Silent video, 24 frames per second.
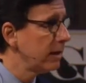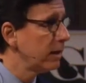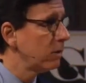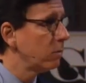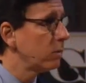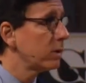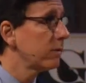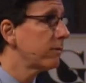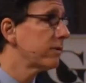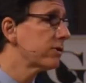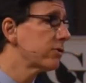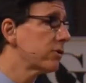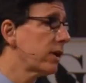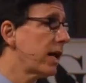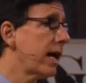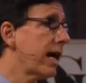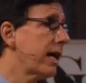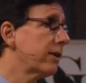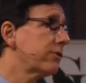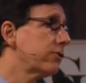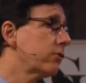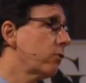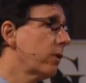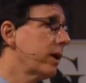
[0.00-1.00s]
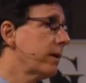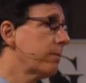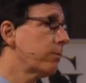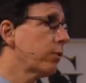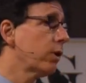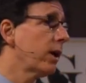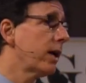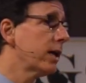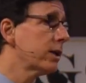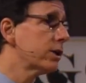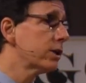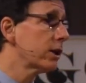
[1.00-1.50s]
One of his last great
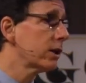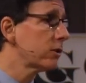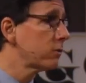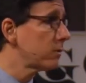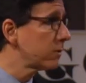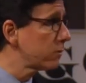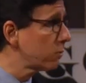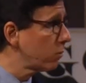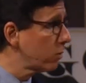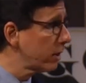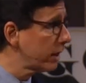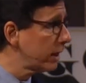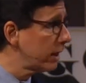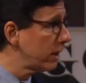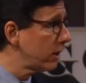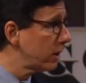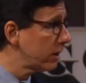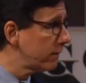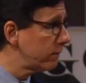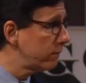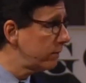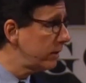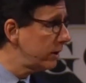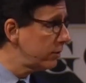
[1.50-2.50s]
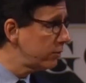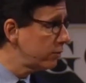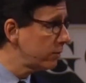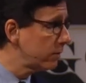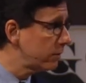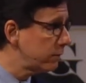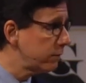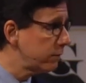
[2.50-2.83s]
projects was working on a feature